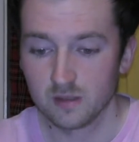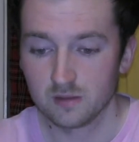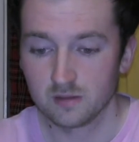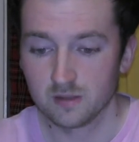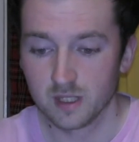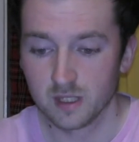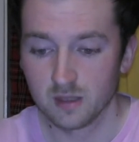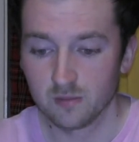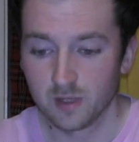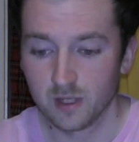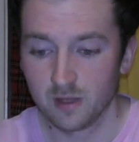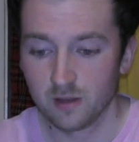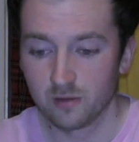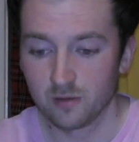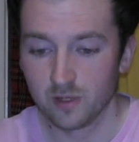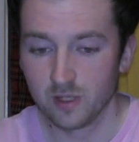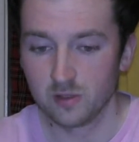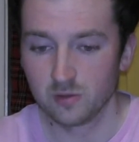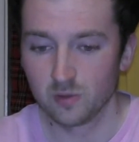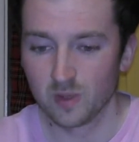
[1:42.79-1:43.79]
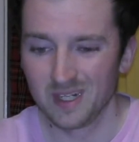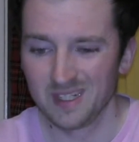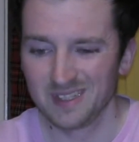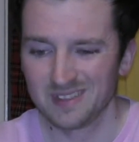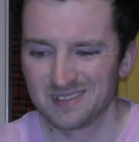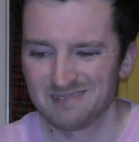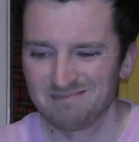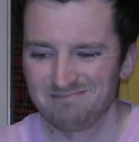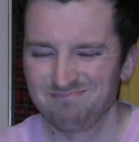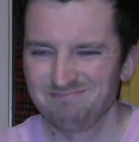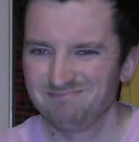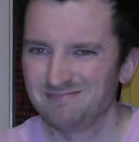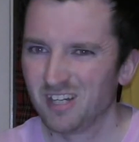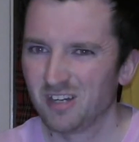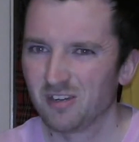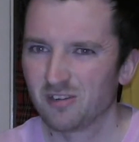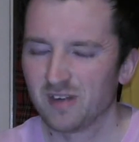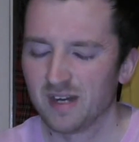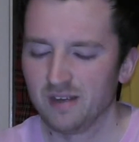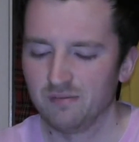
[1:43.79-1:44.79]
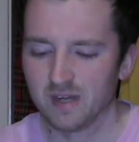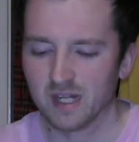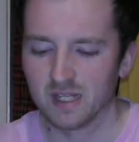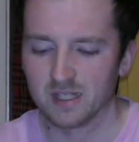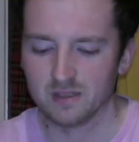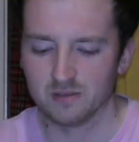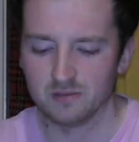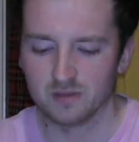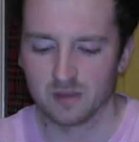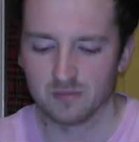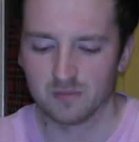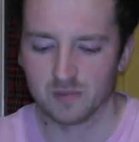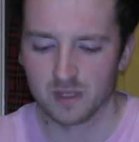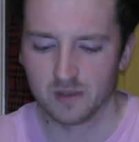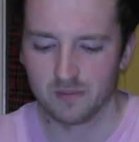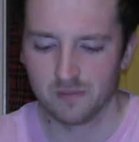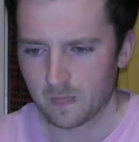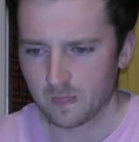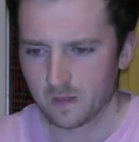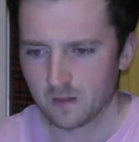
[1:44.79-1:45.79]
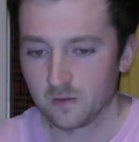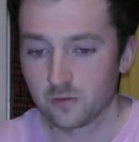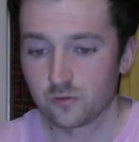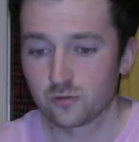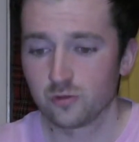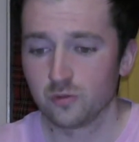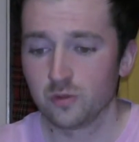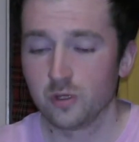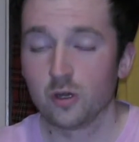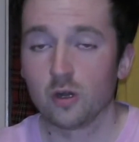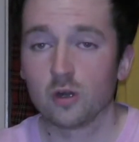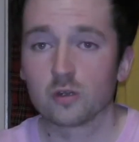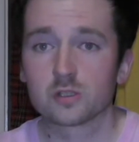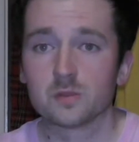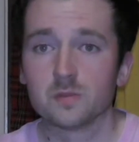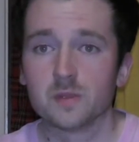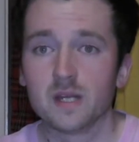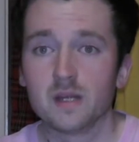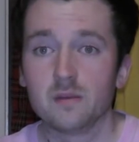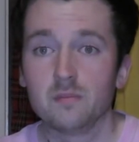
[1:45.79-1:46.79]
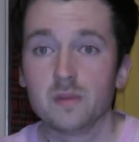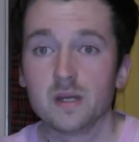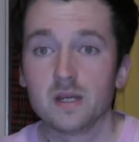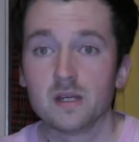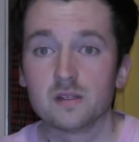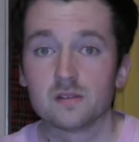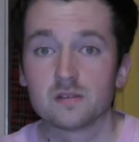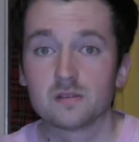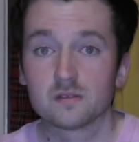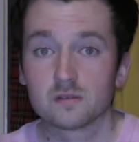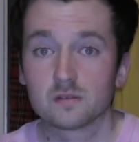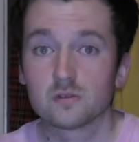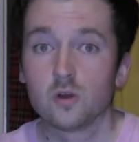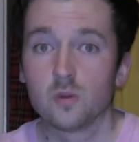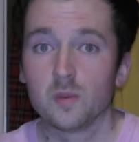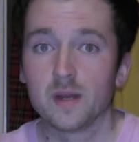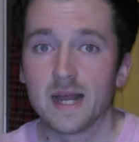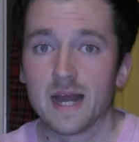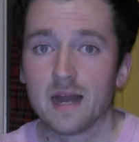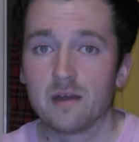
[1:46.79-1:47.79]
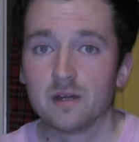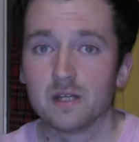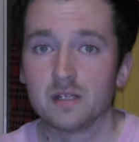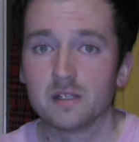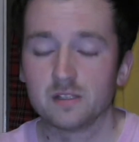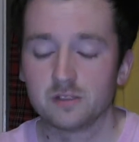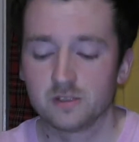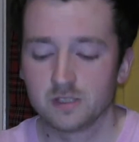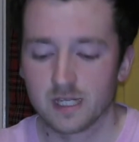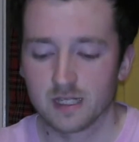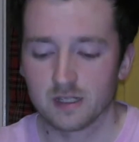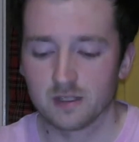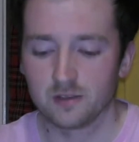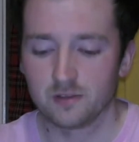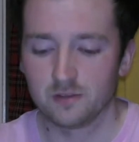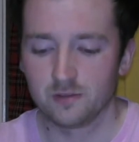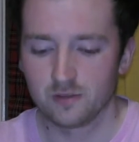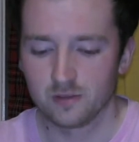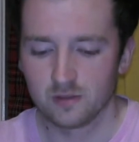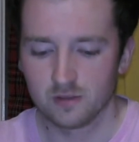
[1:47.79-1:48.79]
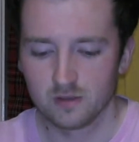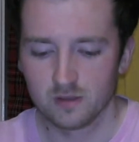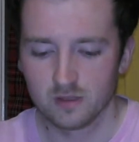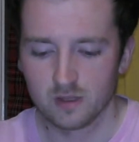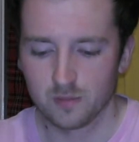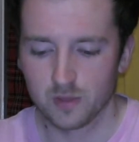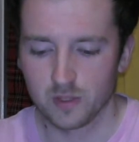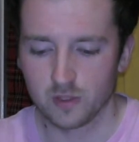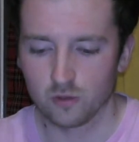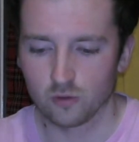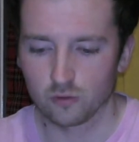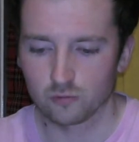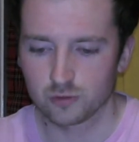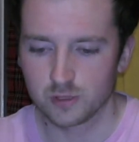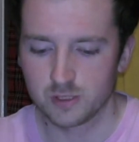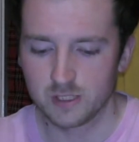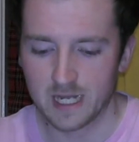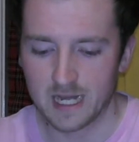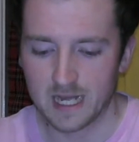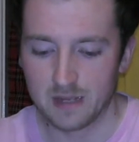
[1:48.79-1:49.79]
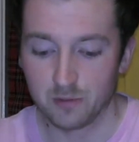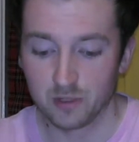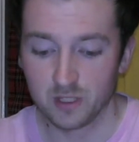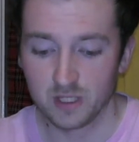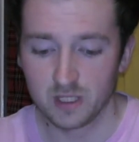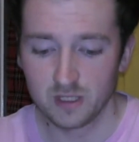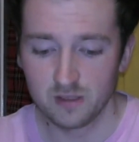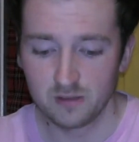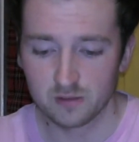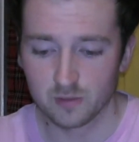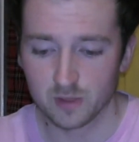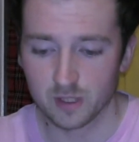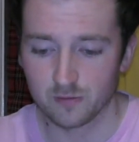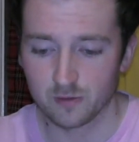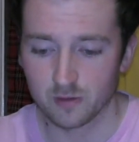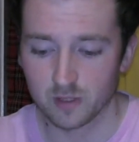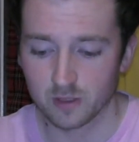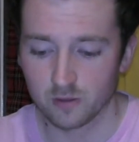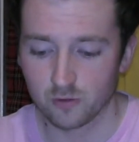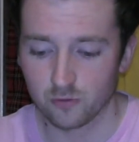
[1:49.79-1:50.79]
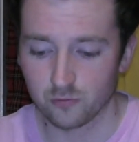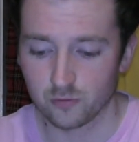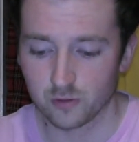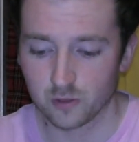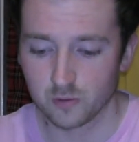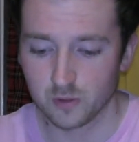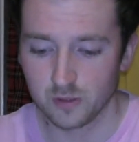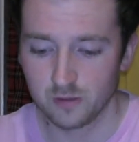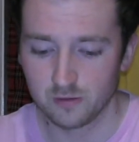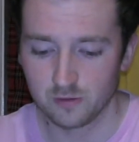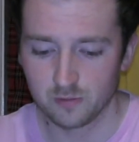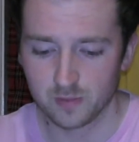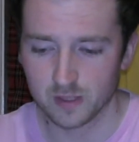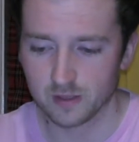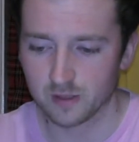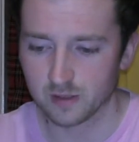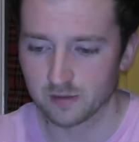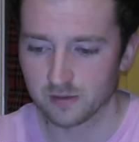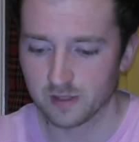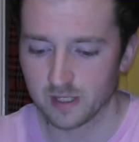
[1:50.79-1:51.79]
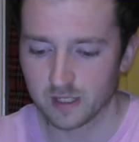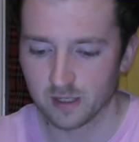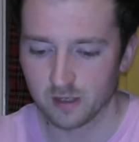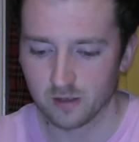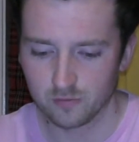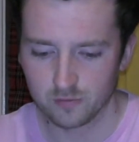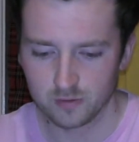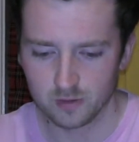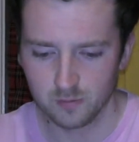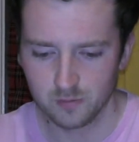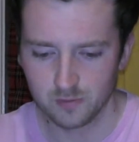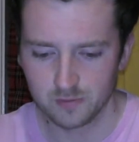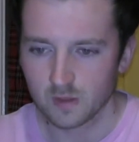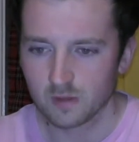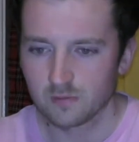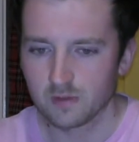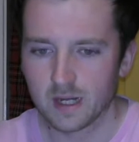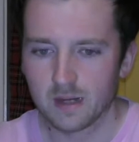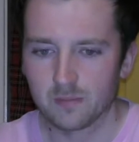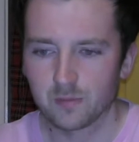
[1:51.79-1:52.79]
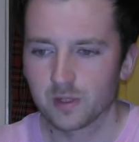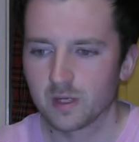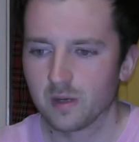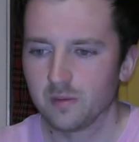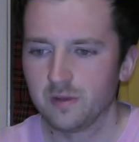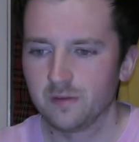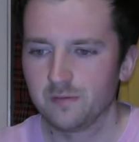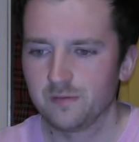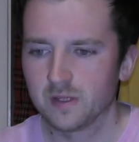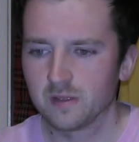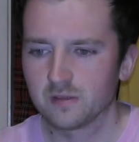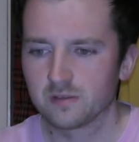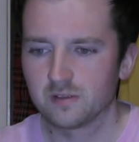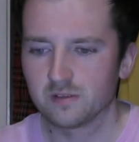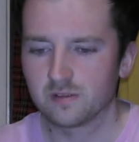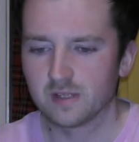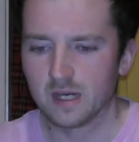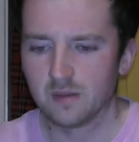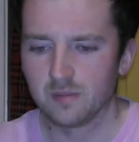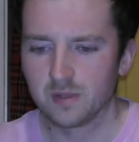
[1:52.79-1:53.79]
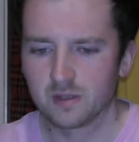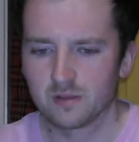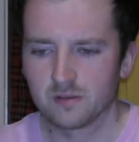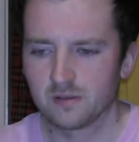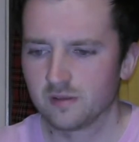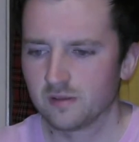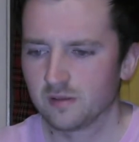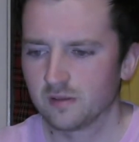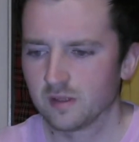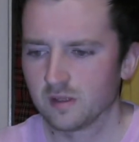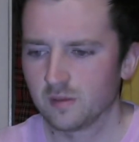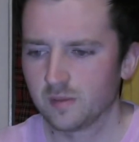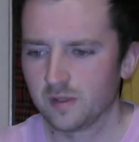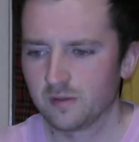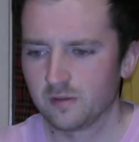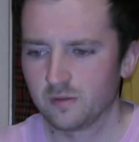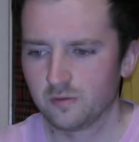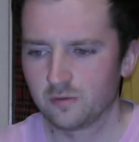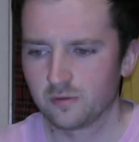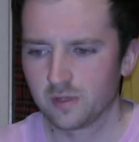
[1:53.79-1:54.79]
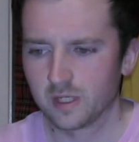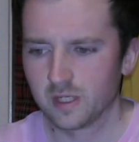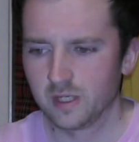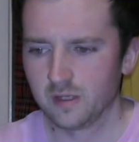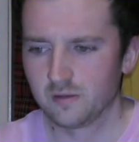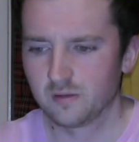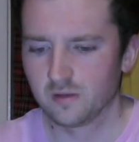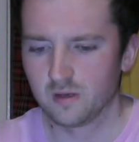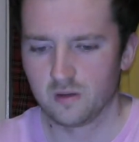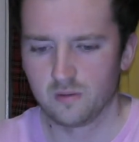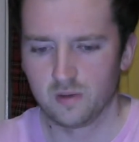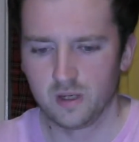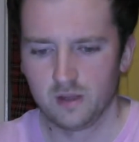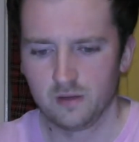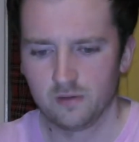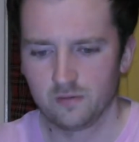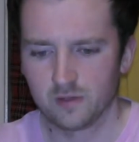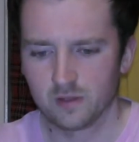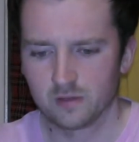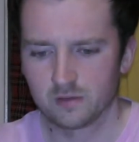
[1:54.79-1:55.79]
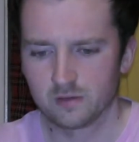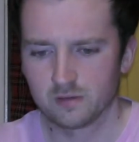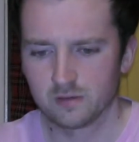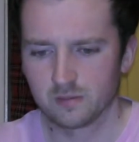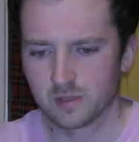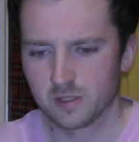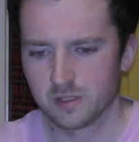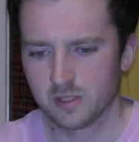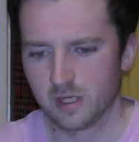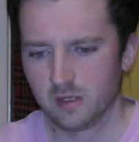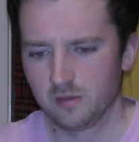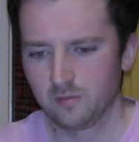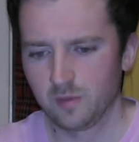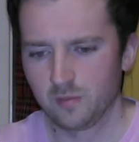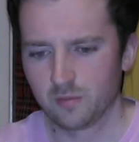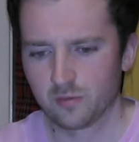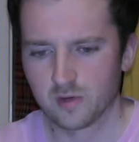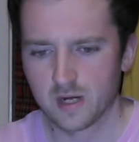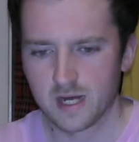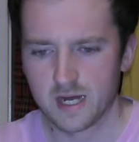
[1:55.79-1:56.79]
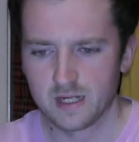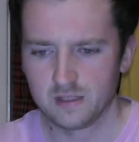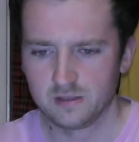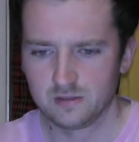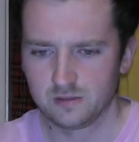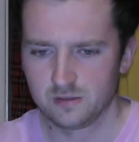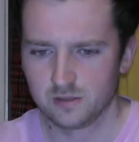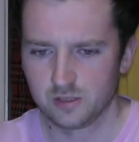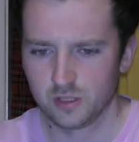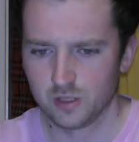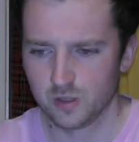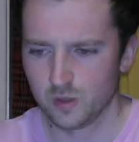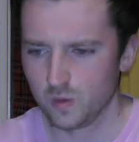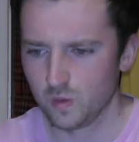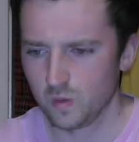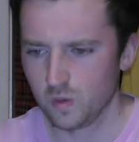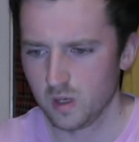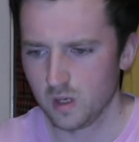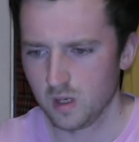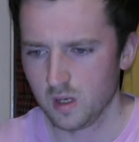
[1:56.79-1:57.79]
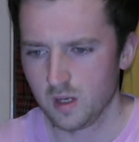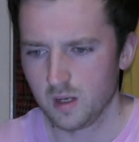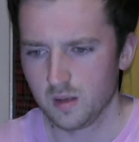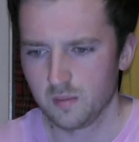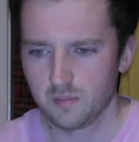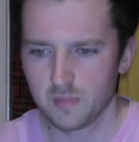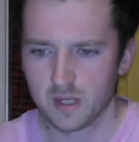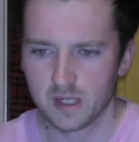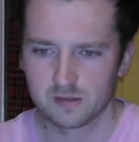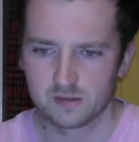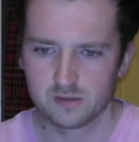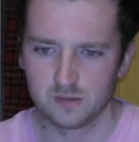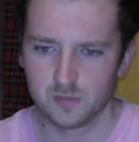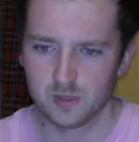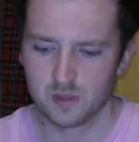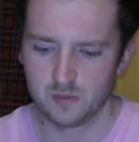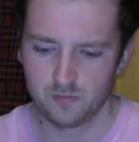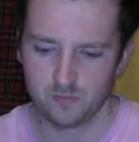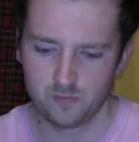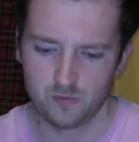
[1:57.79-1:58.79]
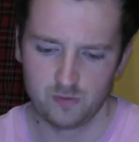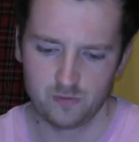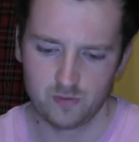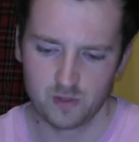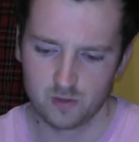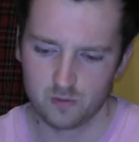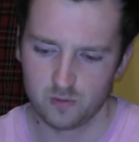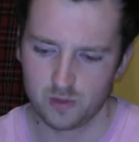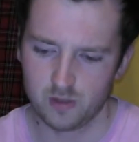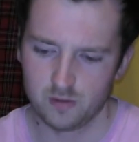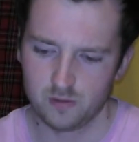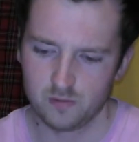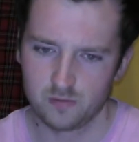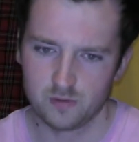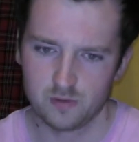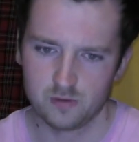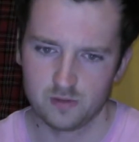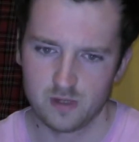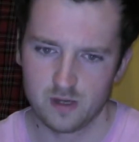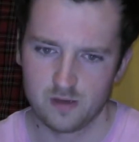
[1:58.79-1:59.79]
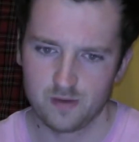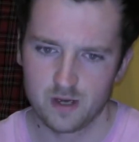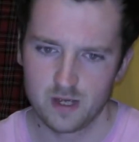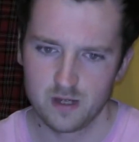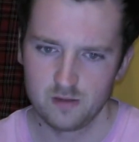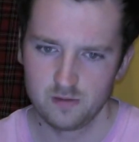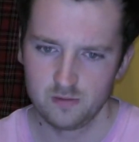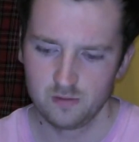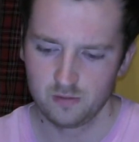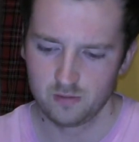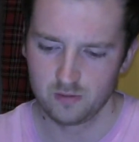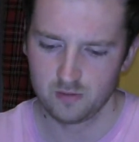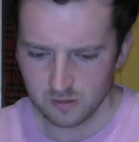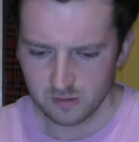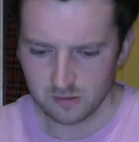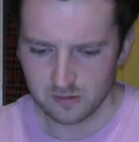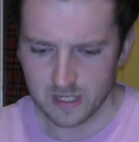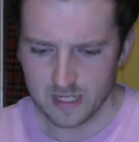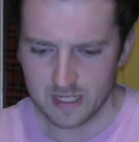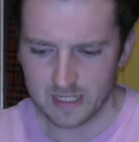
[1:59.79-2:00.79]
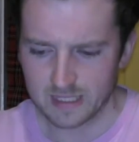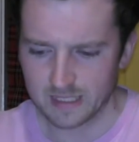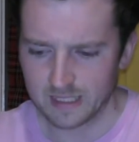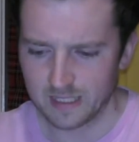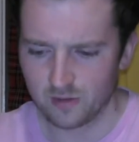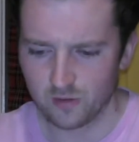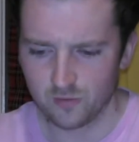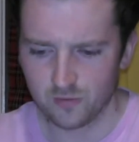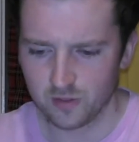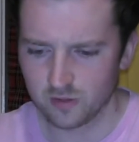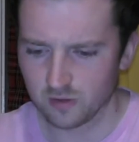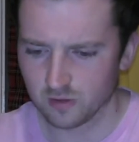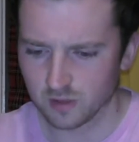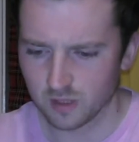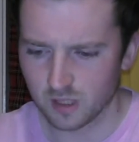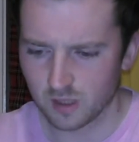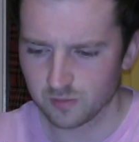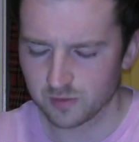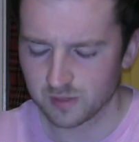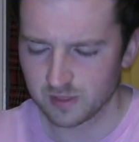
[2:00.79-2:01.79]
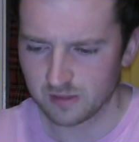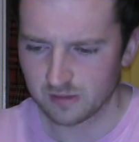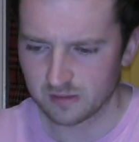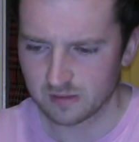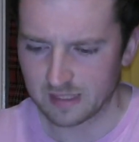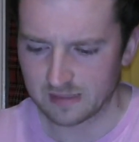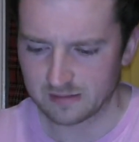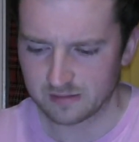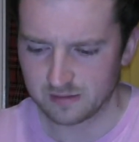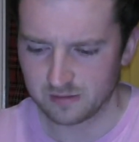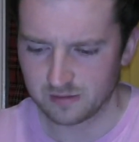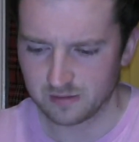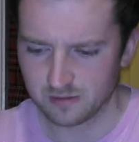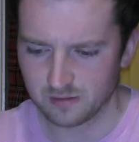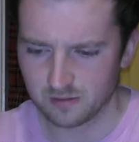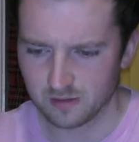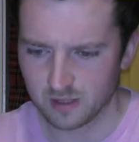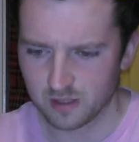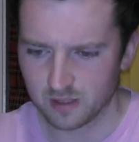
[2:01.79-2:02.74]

TaylorMade 320s, not great value them though. The true Yorkshireman in me is coming out in this challenge, being ultra tight, but you need to when you've only got 100 quid to spend on a set of golf clubs. Right, I'm going to go in the filters now because this is a little bit too tricky, so in the filters I'm going to change my price to maximum 50 quid for a set of irons. Stay clear of your Dunlops and your Slazengers, they're